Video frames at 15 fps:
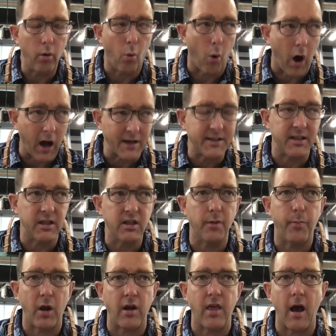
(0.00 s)
wanted to
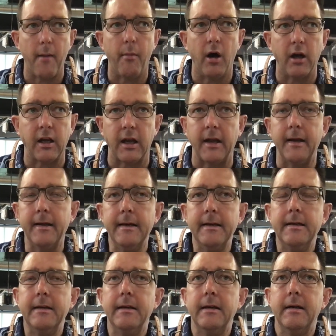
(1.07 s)
pay that money.
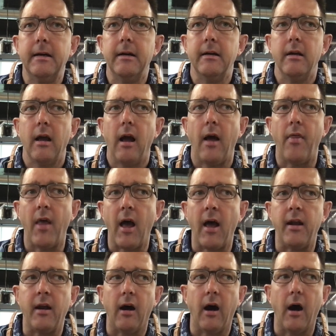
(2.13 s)
And
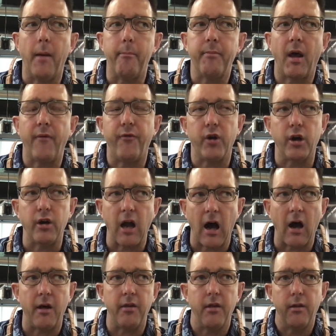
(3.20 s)
then I figured
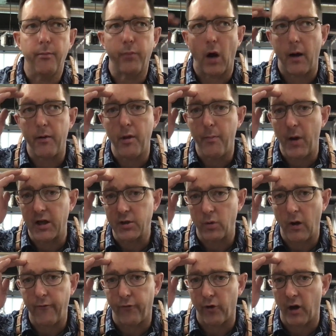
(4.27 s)
out probably the best
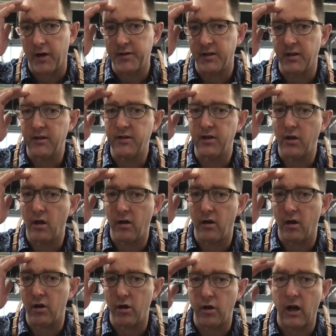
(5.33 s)
way for us is
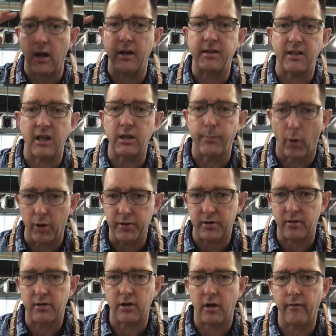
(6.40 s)
United States
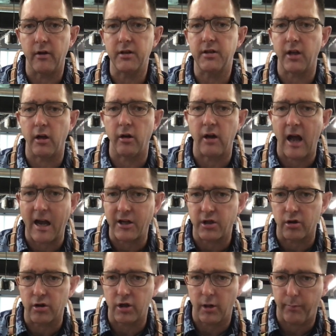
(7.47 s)
Postal Service,
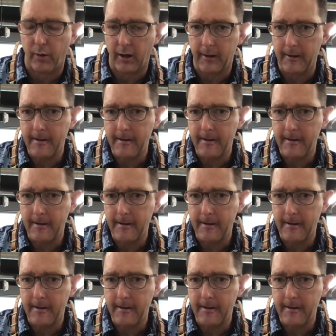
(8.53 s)
international shipping.